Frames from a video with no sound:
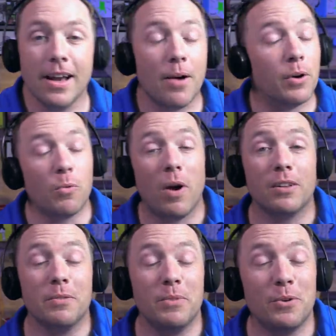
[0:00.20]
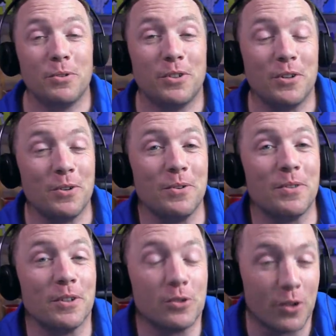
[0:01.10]
I want to welcome you to
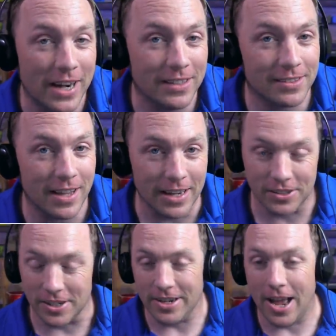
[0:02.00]
the train station.